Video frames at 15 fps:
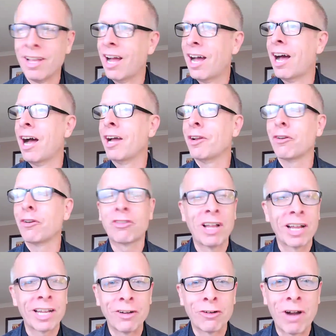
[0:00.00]
You're
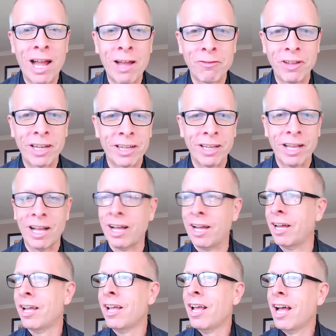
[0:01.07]
stuck in traffic.
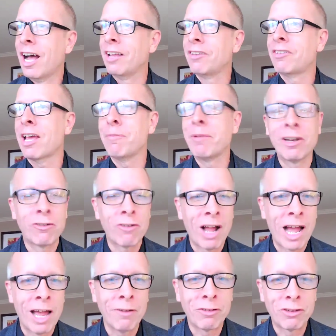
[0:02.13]
A 10-minute
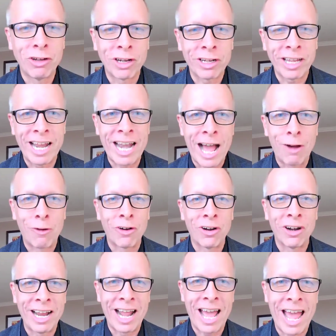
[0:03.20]
drive took an hour
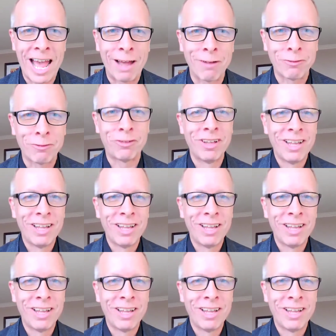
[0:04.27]
and a half,